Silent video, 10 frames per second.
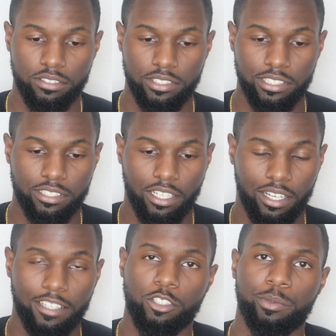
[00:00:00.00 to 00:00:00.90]
just
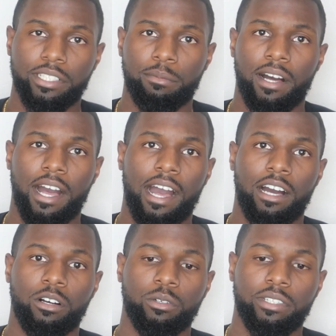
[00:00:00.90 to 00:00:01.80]
a little bit about
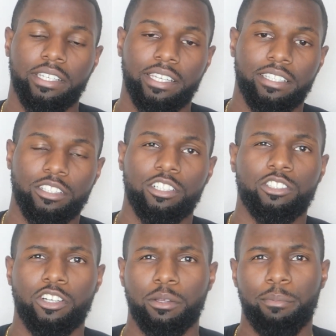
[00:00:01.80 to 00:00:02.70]
how it looks
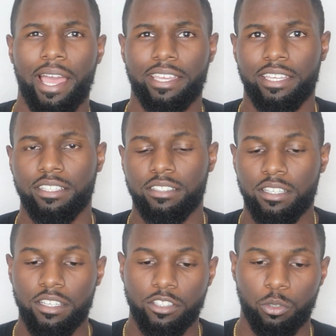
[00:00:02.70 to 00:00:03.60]
on the back end.
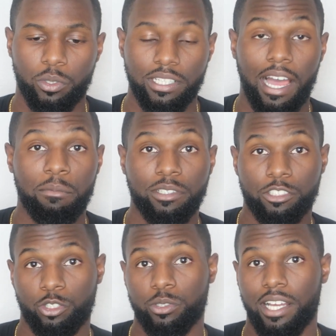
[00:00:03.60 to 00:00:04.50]
The one I'm gonna
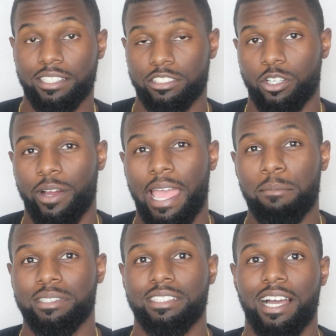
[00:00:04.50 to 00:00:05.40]
show you guys is called
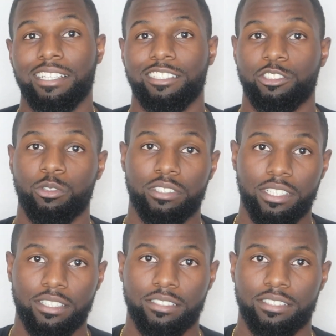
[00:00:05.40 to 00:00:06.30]
Amazon
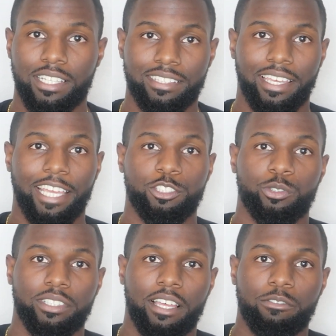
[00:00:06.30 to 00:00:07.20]
Associates. It's like the
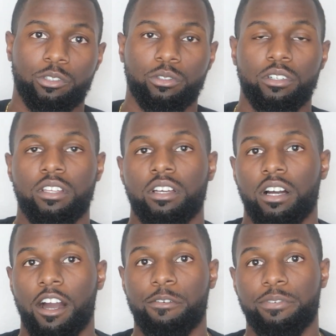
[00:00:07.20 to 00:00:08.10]
entry-level
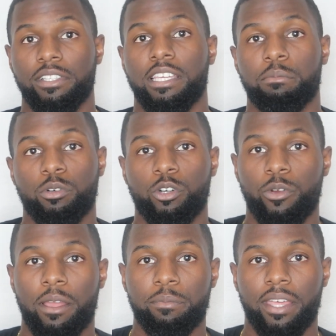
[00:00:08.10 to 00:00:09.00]
affiliate
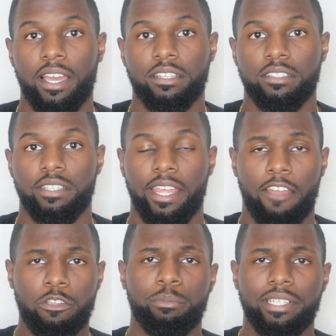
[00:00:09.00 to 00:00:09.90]
program that
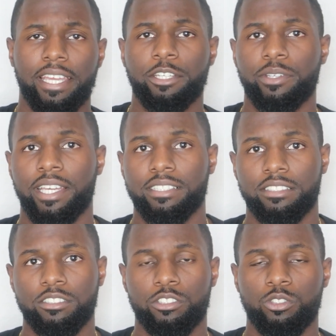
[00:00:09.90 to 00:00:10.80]
every beginner gets
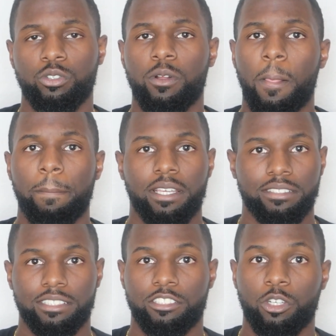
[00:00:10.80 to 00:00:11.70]
into
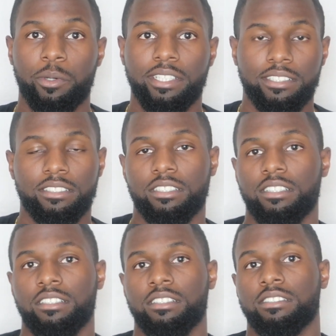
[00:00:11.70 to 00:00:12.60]
because it's so easy
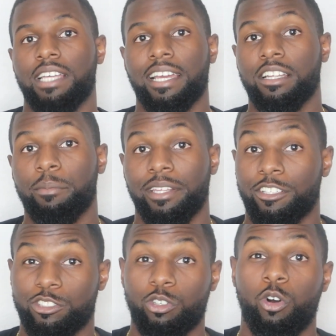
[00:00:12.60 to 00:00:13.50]
to sign up and
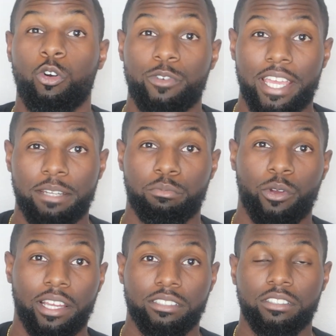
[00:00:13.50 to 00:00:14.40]
there's no overhead
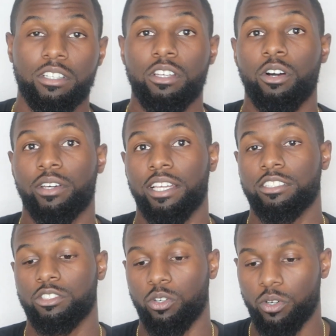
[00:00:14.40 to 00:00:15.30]
price. Okay,
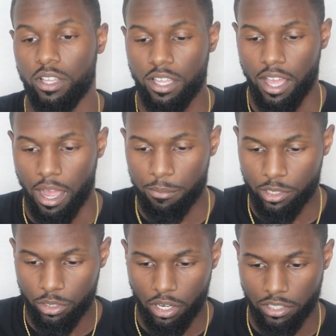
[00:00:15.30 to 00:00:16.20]
so I'm
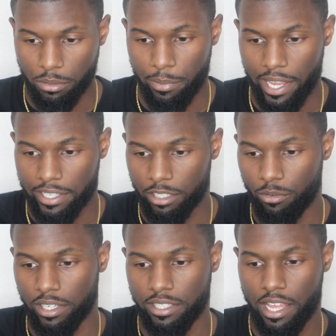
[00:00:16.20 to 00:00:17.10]
gonna go on the back end
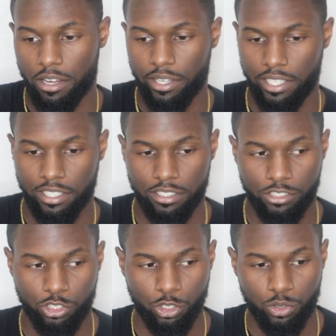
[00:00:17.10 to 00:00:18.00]
right now and
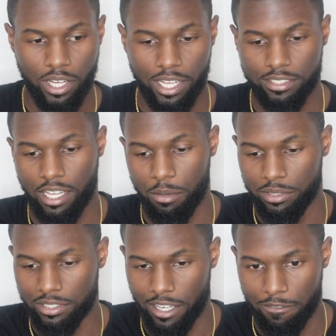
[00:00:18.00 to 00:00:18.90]
show you guys how
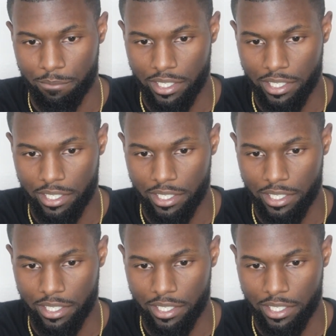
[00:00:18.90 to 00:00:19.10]
much I've